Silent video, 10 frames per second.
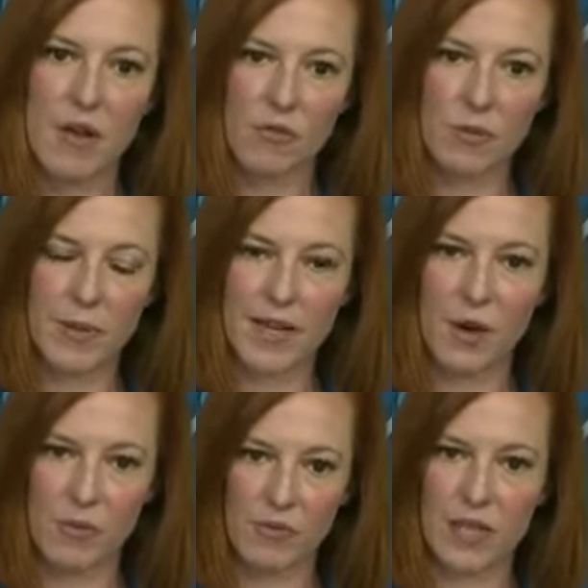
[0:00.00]
will be
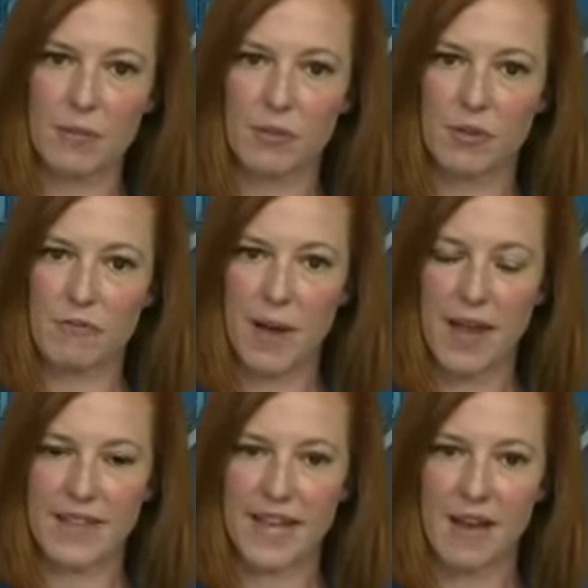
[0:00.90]
hopefully approved
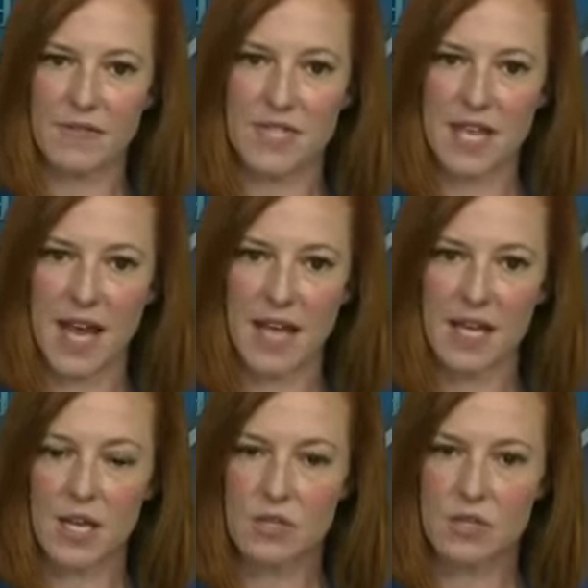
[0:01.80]
by the FDA FDA
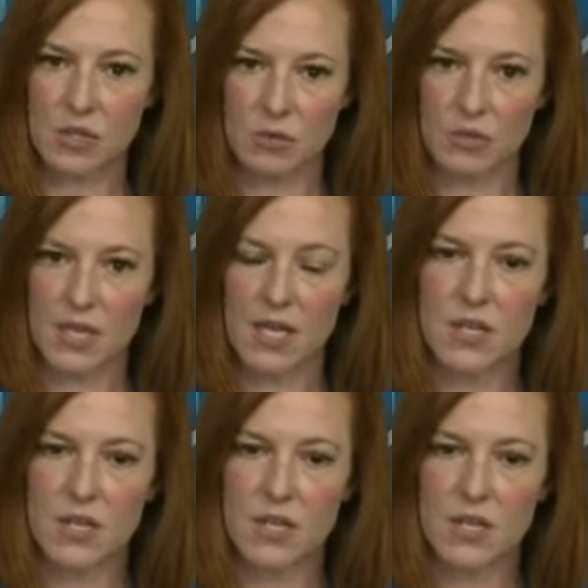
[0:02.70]
soon.